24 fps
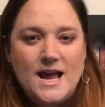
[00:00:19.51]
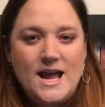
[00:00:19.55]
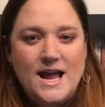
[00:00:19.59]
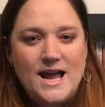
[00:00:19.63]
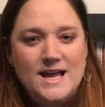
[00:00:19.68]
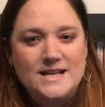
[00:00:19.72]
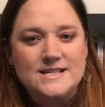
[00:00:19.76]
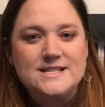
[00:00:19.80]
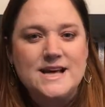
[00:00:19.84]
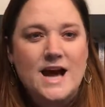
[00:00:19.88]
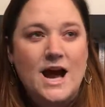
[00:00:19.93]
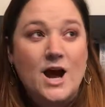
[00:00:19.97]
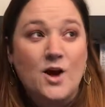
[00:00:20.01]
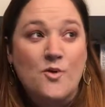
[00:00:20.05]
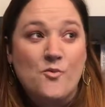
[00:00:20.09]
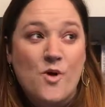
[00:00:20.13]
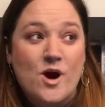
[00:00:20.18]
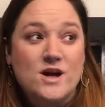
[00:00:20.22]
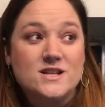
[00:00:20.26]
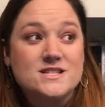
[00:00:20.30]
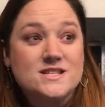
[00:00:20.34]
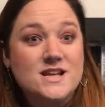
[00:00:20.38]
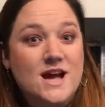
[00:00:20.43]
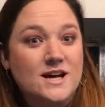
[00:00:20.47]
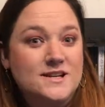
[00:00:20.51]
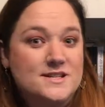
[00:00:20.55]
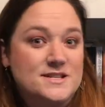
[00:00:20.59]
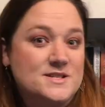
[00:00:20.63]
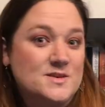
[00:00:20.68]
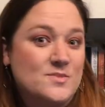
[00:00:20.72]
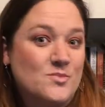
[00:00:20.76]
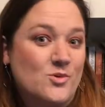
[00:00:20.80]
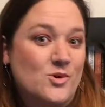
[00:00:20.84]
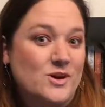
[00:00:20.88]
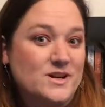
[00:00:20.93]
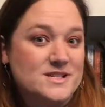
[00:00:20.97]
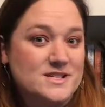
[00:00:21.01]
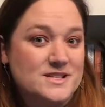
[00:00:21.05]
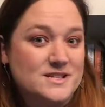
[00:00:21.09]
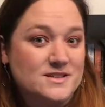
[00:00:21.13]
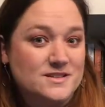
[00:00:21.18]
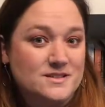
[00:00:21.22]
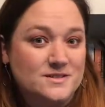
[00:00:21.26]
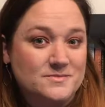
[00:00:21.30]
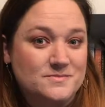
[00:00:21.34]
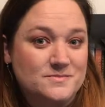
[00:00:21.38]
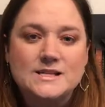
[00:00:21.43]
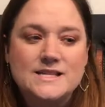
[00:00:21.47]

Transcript: and I was not disappointed.